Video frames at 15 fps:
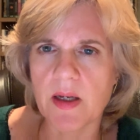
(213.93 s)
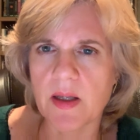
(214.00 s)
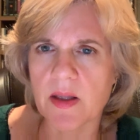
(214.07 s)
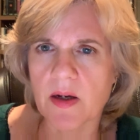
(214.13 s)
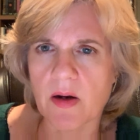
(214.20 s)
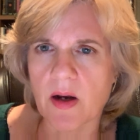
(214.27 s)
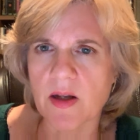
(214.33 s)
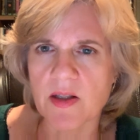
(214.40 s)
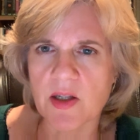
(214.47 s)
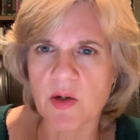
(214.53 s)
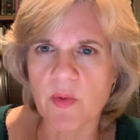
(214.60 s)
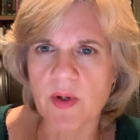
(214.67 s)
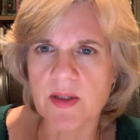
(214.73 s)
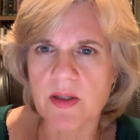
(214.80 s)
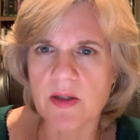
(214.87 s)
their
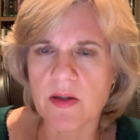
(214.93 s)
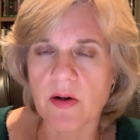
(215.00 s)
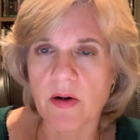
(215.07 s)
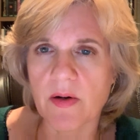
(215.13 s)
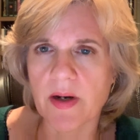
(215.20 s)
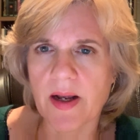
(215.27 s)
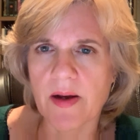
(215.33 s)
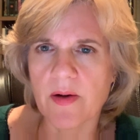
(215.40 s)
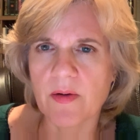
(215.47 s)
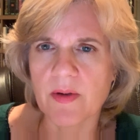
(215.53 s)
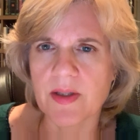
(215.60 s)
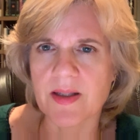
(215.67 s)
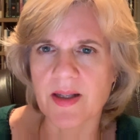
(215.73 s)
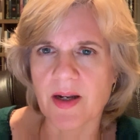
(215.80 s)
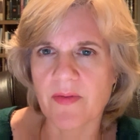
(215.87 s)
consequences are now,
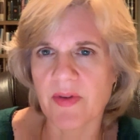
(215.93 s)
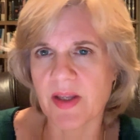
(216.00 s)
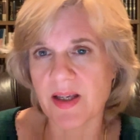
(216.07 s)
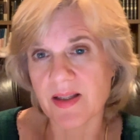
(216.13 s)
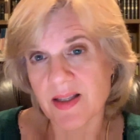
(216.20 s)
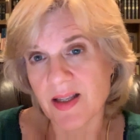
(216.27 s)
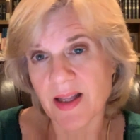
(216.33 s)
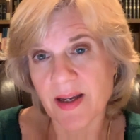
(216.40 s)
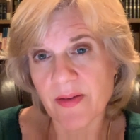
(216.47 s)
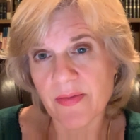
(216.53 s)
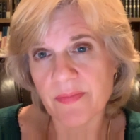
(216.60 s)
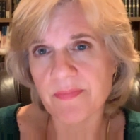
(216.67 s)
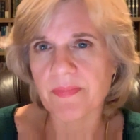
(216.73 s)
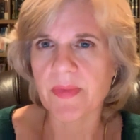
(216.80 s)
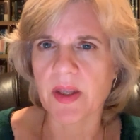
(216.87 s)
instead of the easy
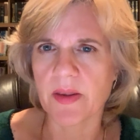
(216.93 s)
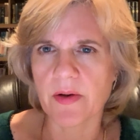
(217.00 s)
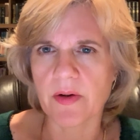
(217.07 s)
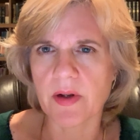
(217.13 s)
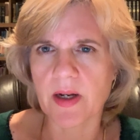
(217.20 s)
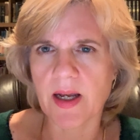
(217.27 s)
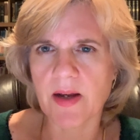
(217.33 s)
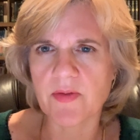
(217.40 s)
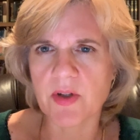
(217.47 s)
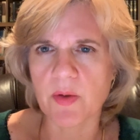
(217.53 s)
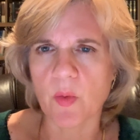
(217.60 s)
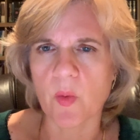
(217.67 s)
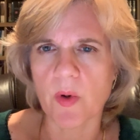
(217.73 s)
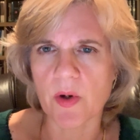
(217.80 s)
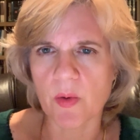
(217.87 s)
life, and they're going to have to
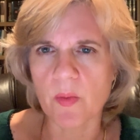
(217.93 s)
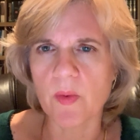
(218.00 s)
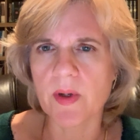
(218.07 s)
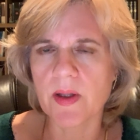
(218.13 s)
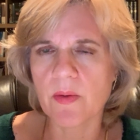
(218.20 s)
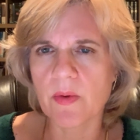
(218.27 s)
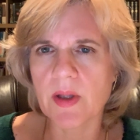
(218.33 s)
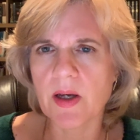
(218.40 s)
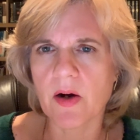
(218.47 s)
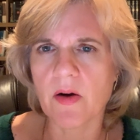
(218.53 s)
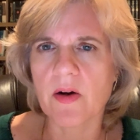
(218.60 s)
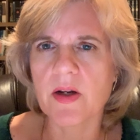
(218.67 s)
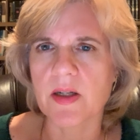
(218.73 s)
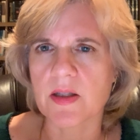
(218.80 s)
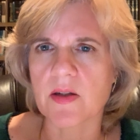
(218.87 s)
work really, really
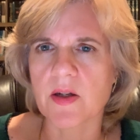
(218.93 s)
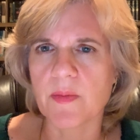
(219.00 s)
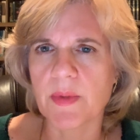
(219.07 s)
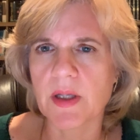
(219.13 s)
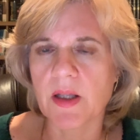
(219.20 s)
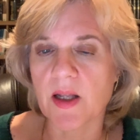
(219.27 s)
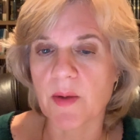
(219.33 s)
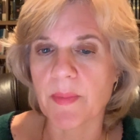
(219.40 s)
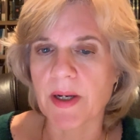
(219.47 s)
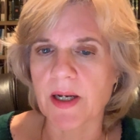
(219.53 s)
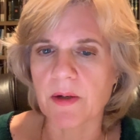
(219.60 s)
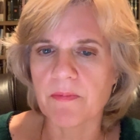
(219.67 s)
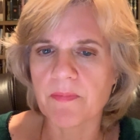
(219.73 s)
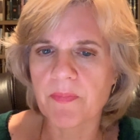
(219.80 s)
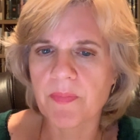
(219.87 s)
hard, and it's going to be a lot of
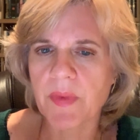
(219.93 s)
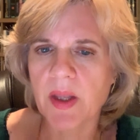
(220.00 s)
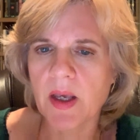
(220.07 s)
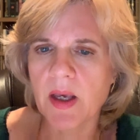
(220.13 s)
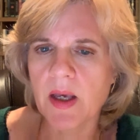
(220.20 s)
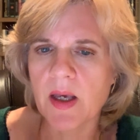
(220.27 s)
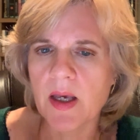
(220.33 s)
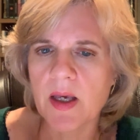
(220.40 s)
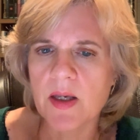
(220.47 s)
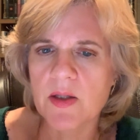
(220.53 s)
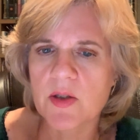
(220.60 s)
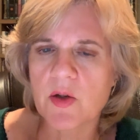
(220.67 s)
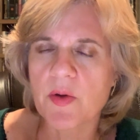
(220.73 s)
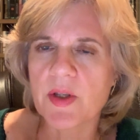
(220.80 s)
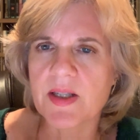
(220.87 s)
pain.
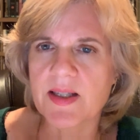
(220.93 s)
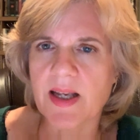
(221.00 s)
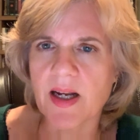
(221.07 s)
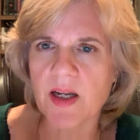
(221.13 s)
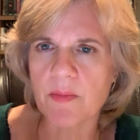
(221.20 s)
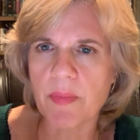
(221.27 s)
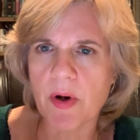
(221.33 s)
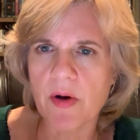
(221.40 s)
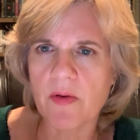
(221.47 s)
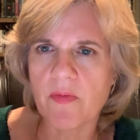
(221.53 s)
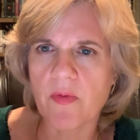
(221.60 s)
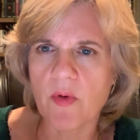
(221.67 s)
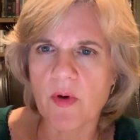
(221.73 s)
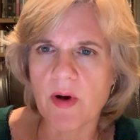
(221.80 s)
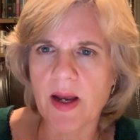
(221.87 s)
So the second part
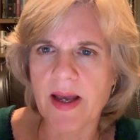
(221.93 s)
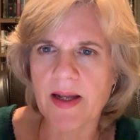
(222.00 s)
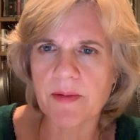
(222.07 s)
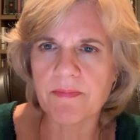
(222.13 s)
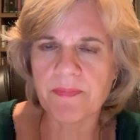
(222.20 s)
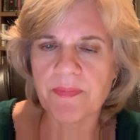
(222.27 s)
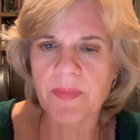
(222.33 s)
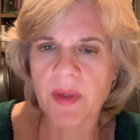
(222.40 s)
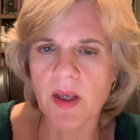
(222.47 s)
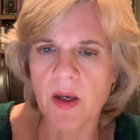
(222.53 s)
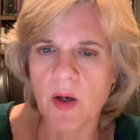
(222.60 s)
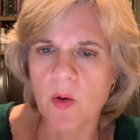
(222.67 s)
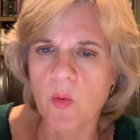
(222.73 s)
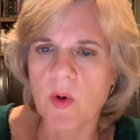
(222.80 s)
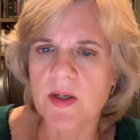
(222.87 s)
for Adam
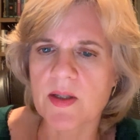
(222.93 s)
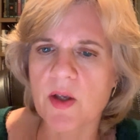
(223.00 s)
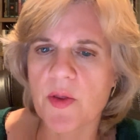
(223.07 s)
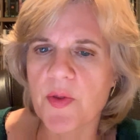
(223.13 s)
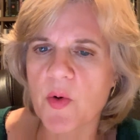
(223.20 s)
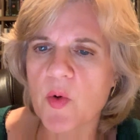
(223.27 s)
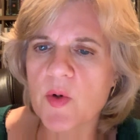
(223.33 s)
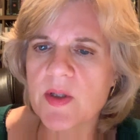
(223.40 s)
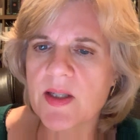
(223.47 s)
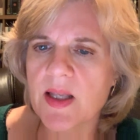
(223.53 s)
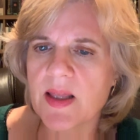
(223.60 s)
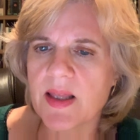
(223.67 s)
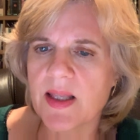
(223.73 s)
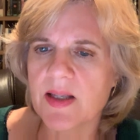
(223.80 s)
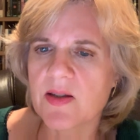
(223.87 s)
was thorns
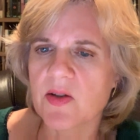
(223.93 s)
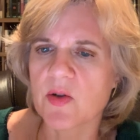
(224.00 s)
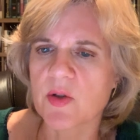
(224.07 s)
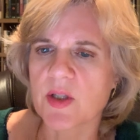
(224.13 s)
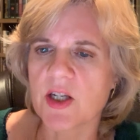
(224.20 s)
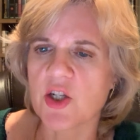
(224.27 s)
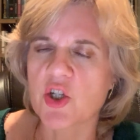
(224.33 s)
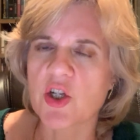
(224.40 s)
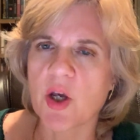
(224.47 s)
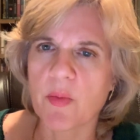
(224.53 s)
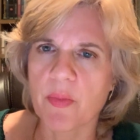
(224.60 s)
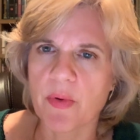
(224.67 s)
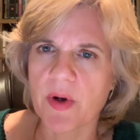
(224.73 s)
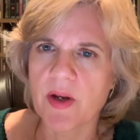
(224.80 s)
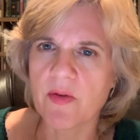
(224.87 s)
and thistles it shall
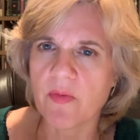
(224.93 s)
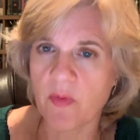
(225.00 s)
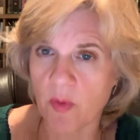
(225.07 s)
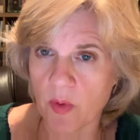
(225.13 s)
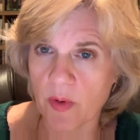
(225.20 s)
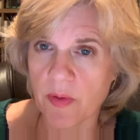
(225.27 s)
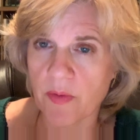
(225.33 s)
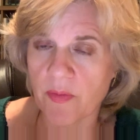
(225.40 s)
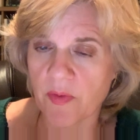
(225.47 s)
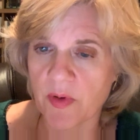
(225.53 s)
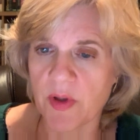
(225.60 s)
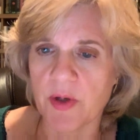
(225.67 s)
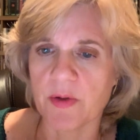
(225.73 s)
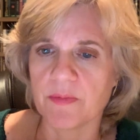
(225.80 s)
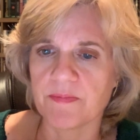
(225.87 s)
bring forth for
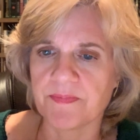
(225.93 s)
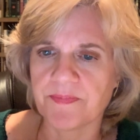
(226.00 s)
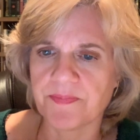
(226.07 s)
you.